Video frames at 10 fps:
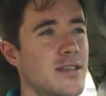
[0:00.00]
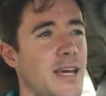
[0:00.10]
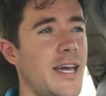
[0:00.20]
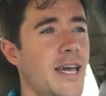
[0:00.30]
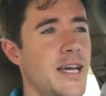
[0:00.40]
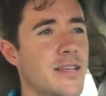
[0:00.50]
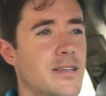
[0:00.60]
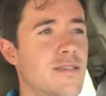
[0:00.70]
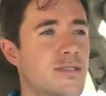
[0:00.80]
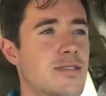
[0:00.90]

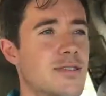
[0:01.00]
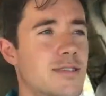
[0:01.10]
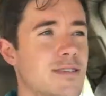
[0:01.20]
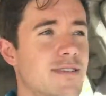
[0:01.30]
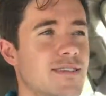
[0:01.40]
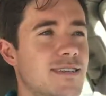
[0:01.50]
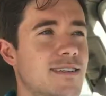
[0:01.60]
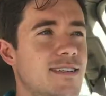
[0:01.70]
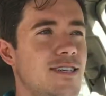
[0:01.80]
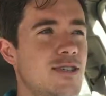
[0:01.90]
And
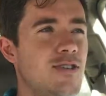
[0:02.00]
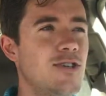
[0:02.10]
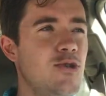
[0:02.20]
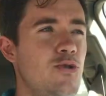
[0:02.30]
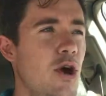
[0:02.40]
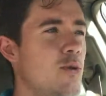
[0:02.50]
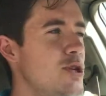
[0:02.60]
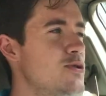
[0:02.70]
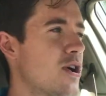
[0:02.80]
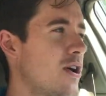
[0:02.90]

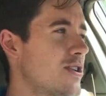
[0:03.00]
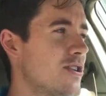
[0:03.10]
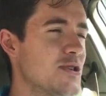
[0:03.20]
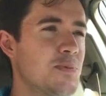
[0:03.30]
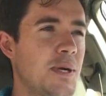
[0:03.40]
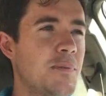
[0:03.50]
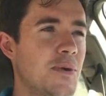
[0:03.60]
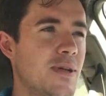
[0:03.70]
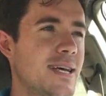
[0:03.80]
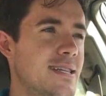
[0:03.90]
when you talk to those
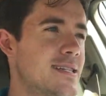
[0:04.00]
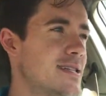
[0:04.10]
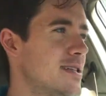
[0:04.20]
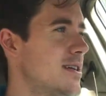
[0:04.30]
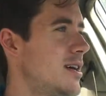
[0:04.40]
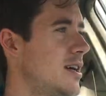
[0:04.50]
people, it's